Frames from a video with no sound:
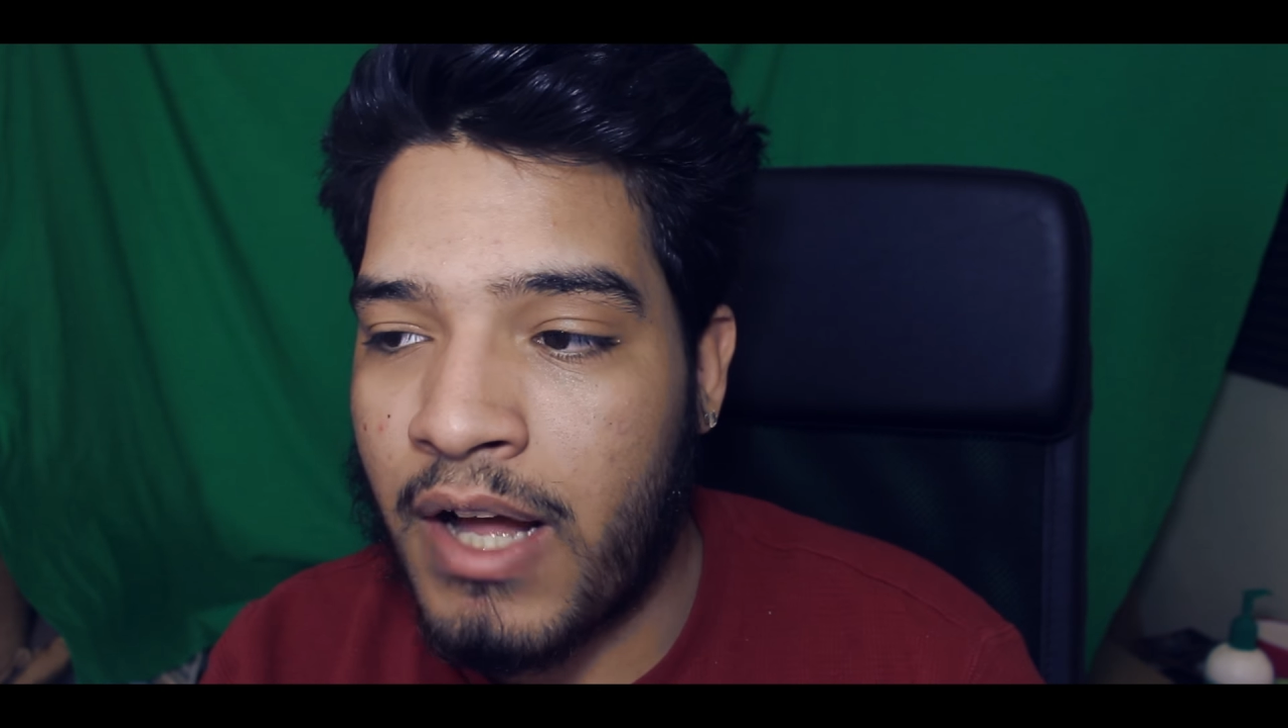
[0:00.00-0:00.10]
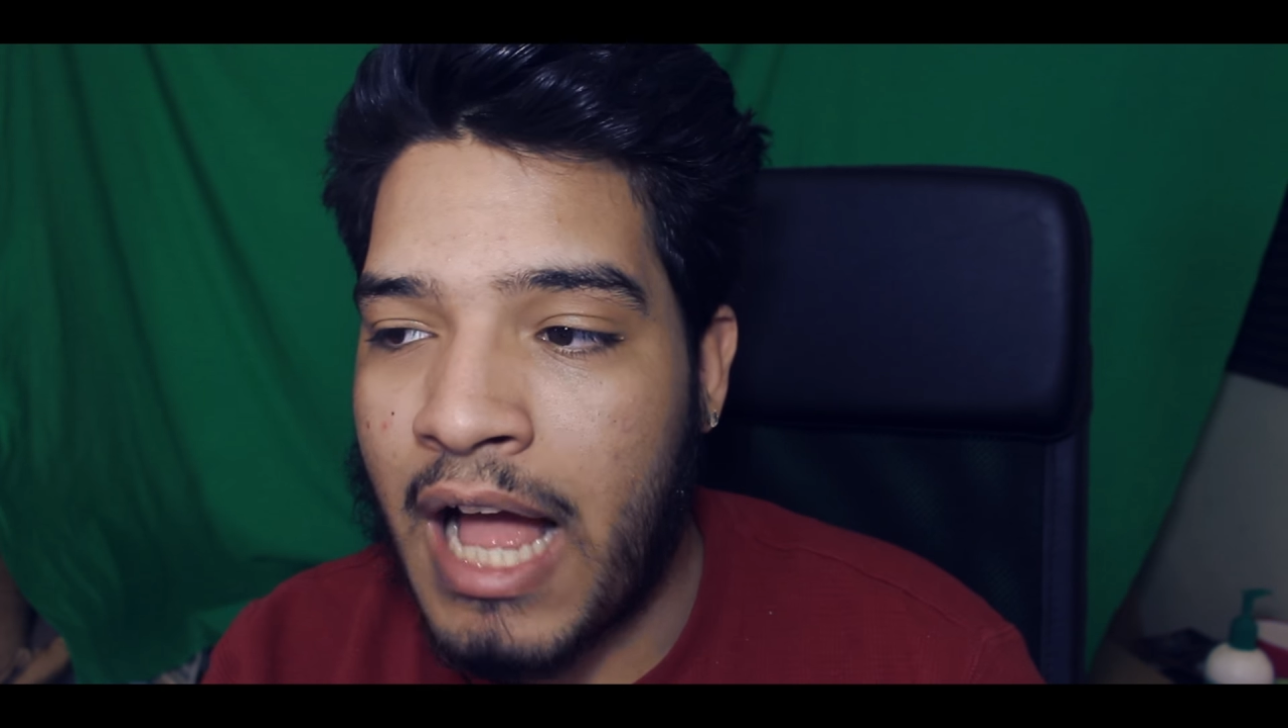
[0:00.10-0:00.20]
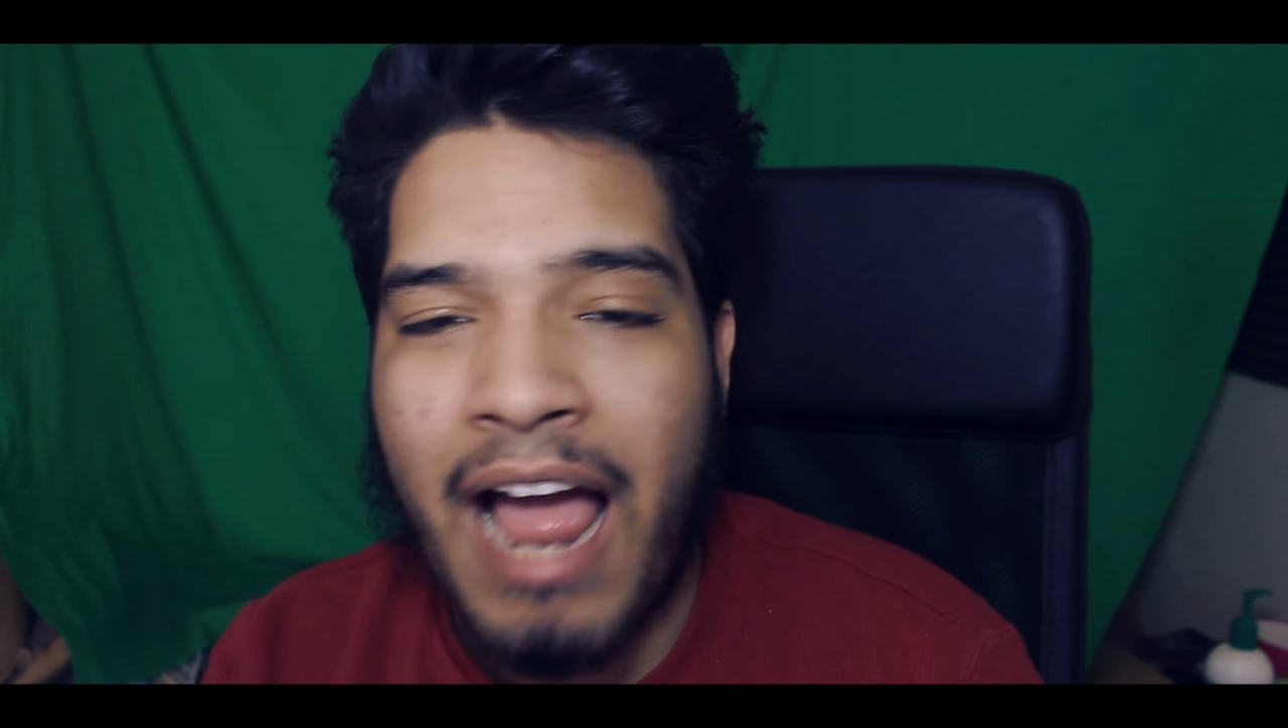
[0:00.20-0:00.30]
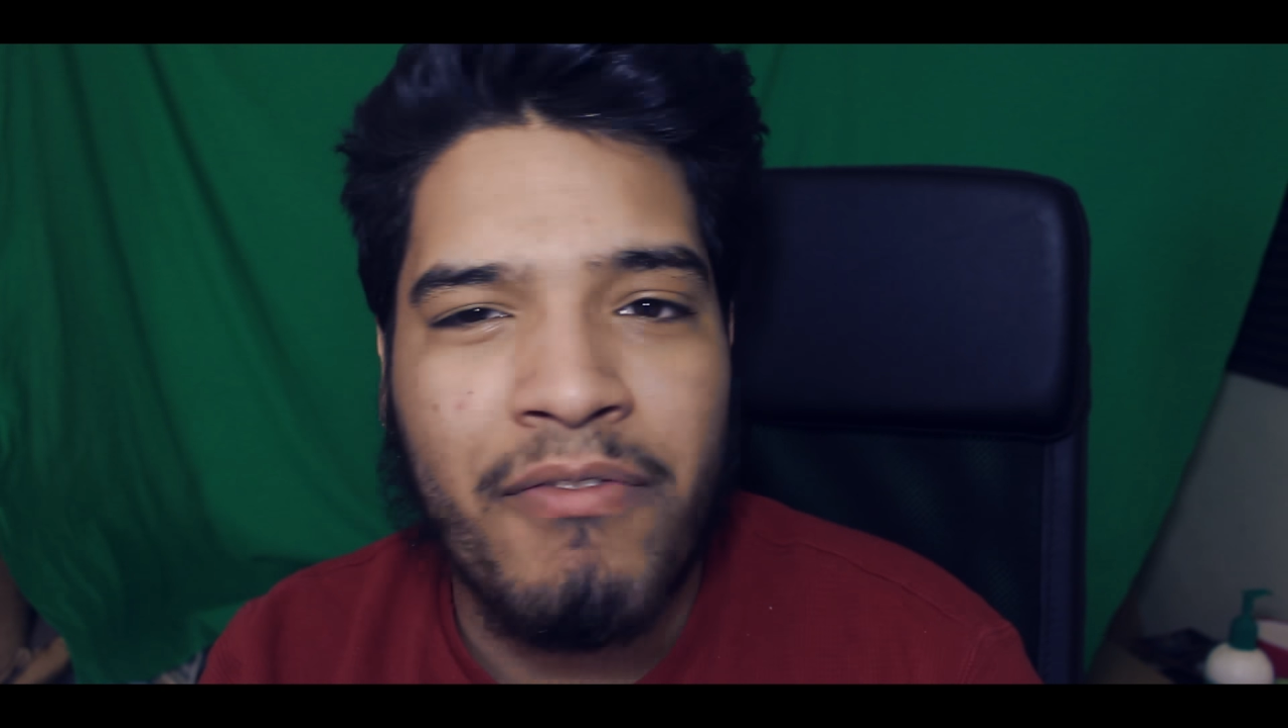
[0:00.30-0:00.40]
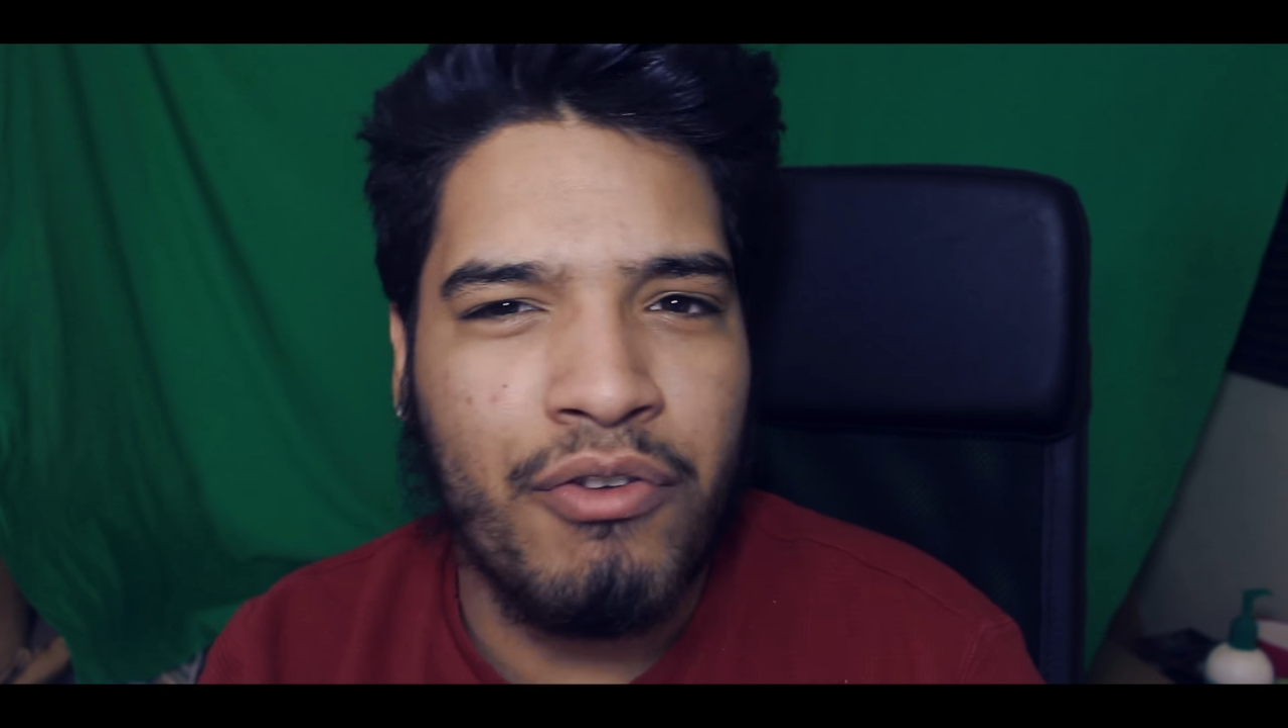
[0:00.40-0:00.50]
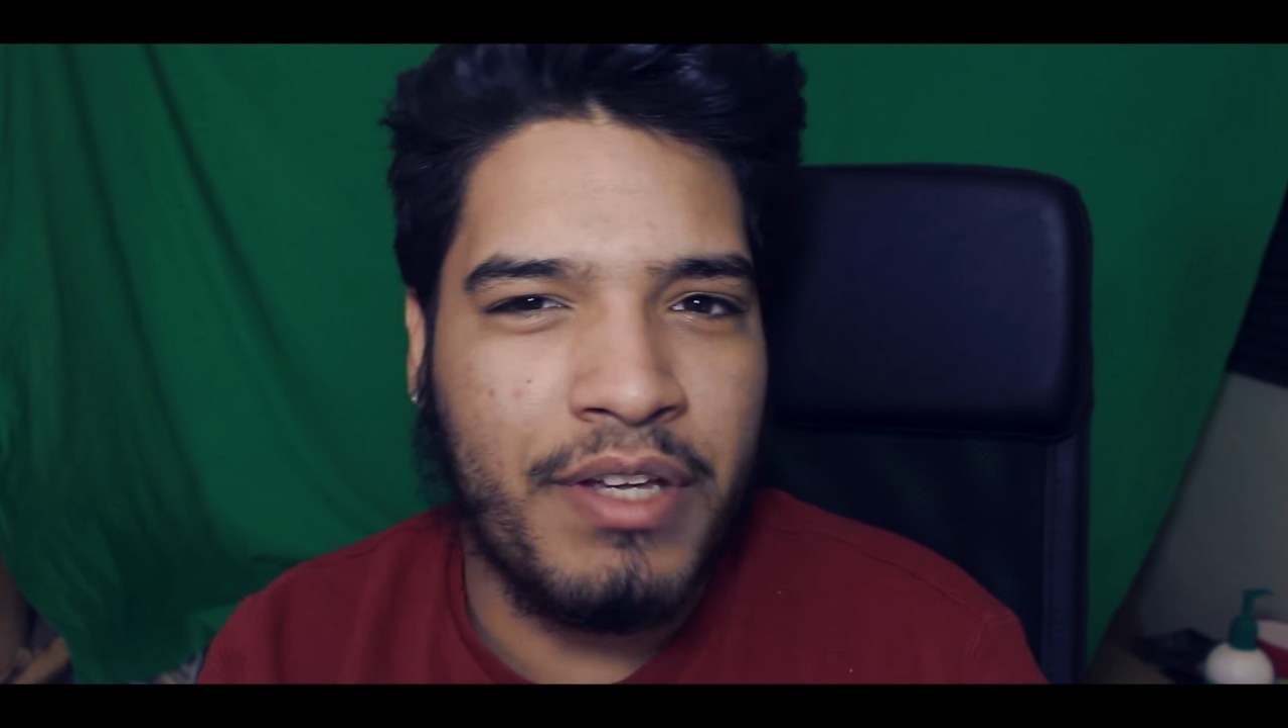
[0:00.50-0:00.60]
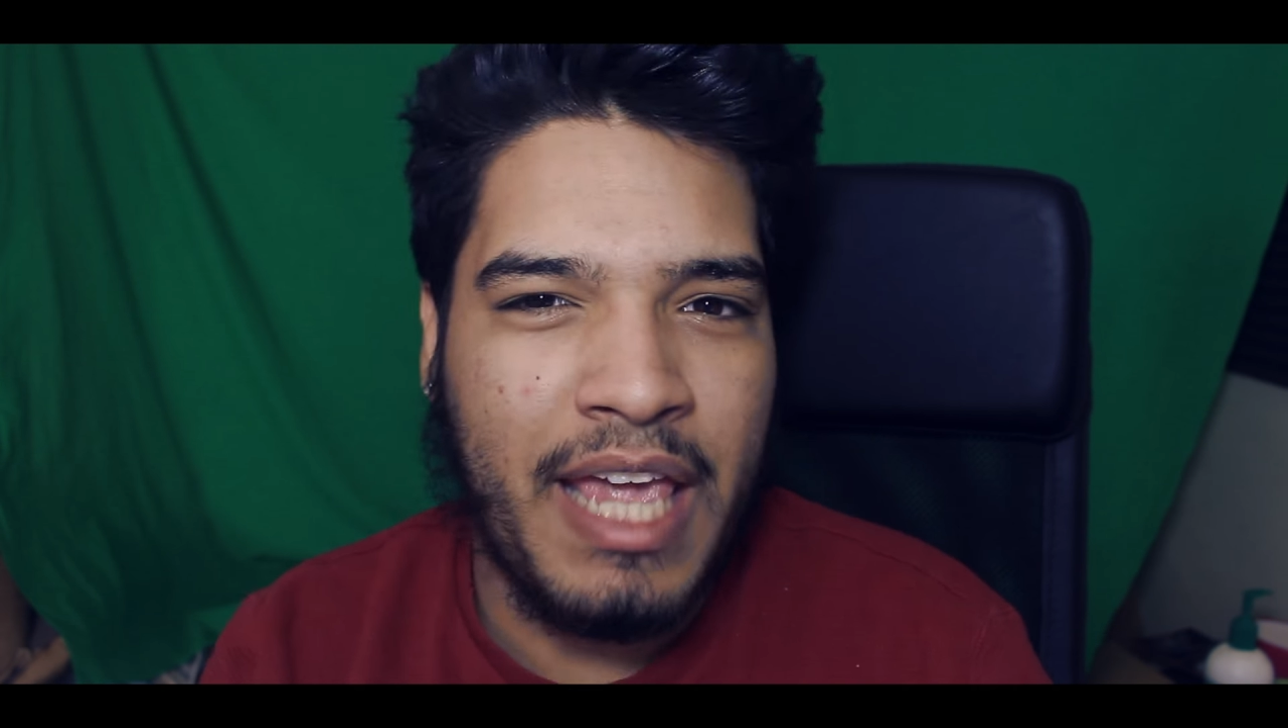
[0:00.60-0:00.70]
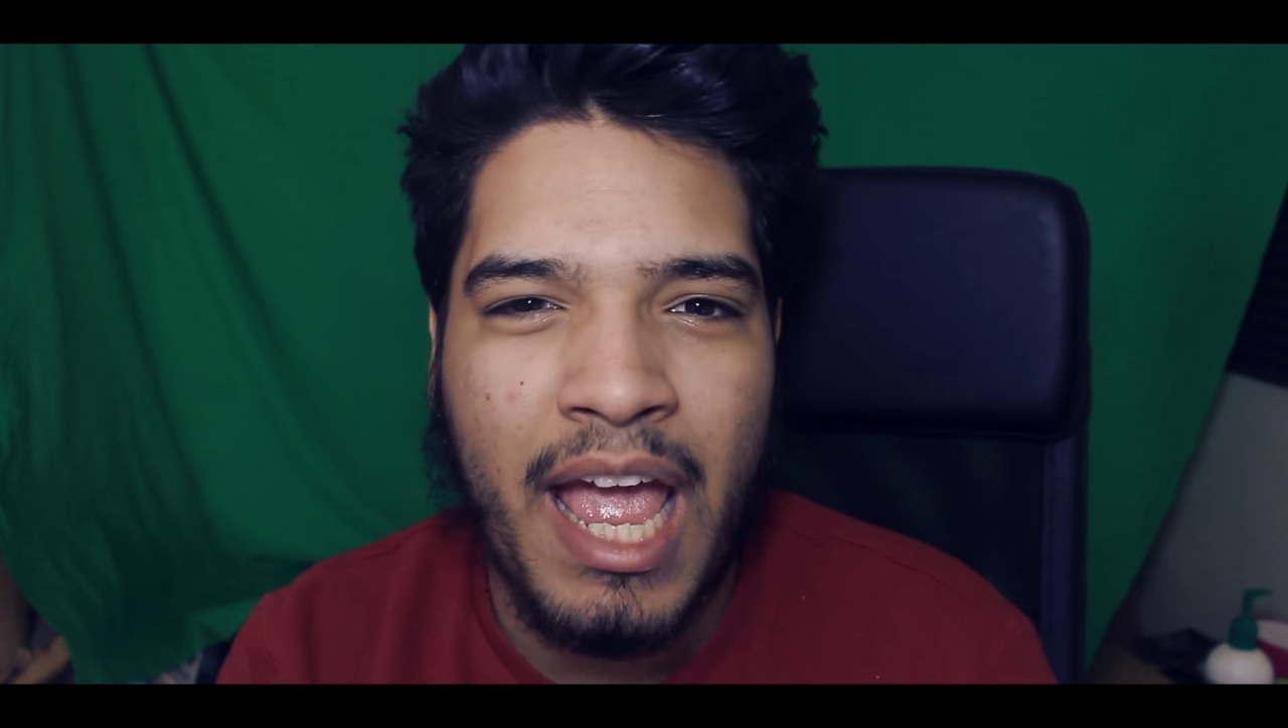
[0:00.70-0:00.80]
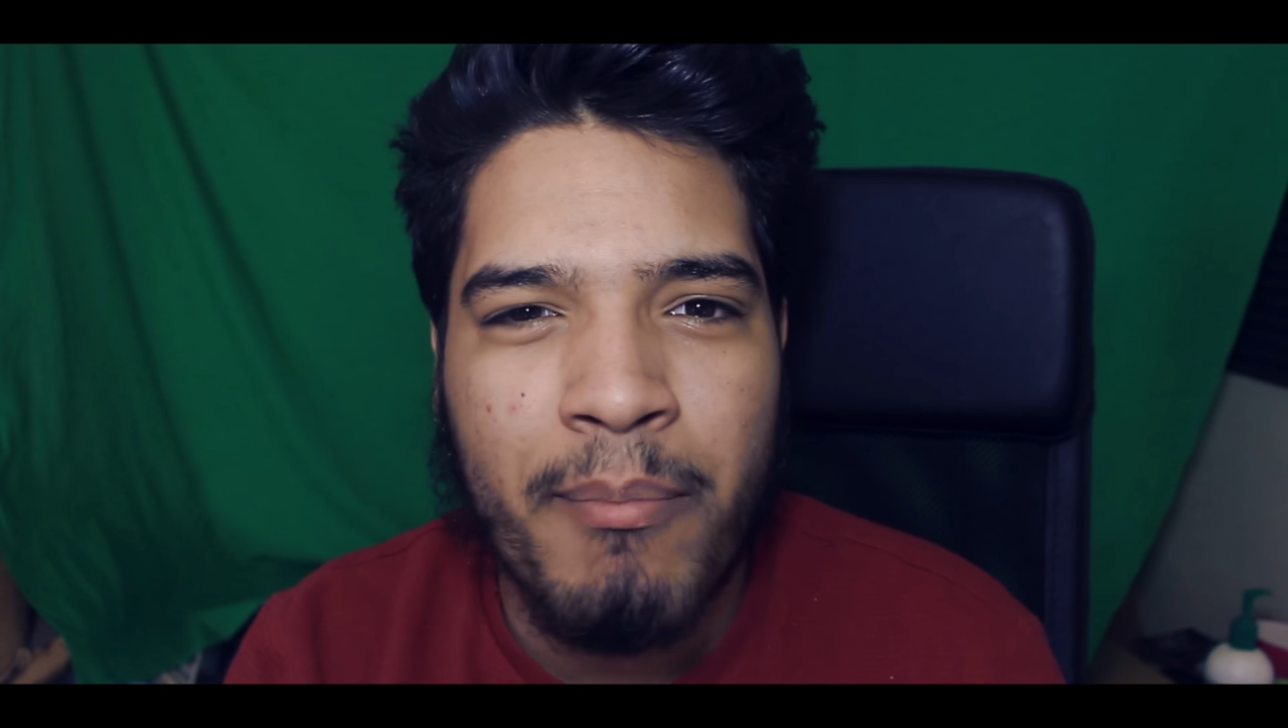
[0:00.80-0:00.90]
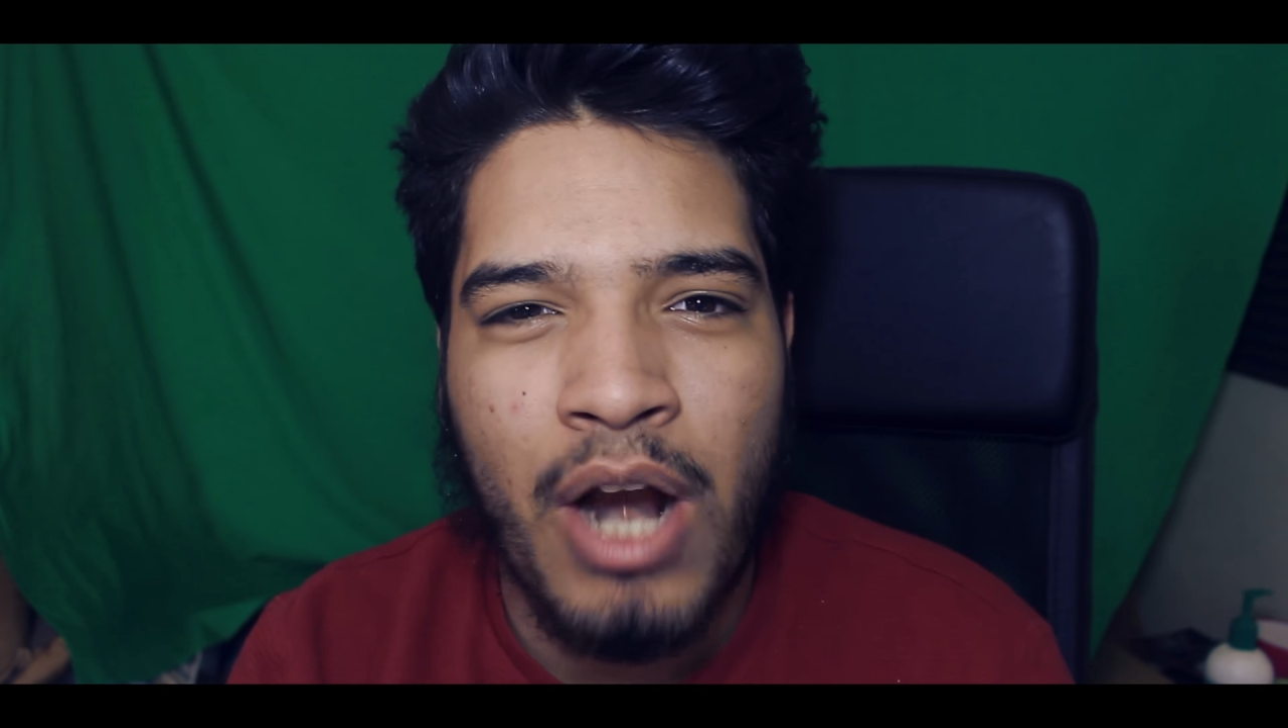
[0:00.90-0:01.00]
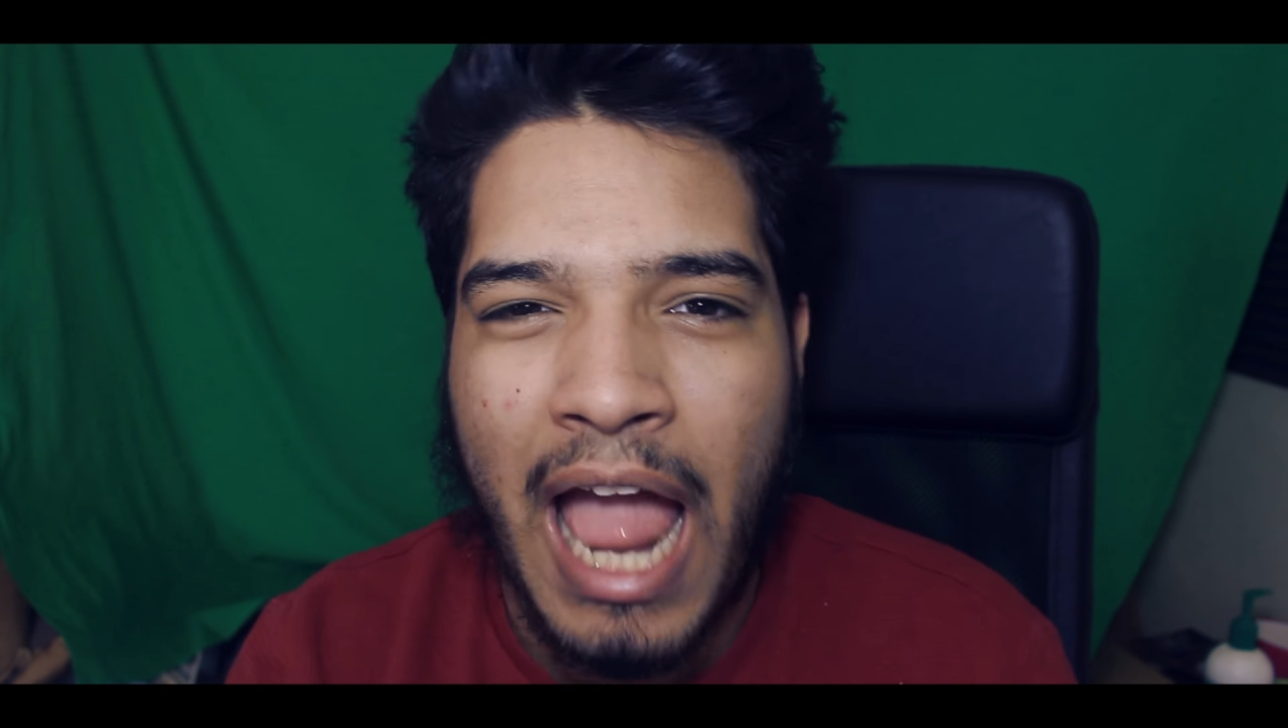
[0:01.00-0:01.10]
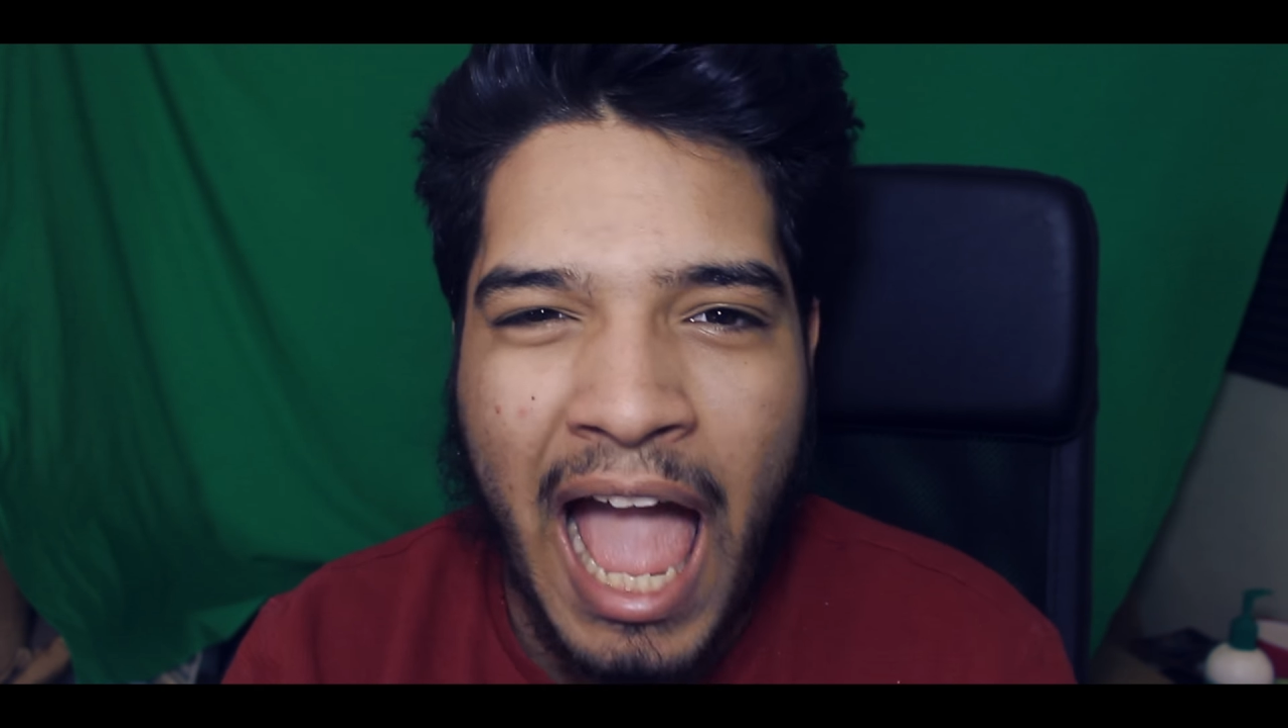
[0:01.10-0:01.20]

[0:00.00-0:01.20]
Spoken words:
have their camera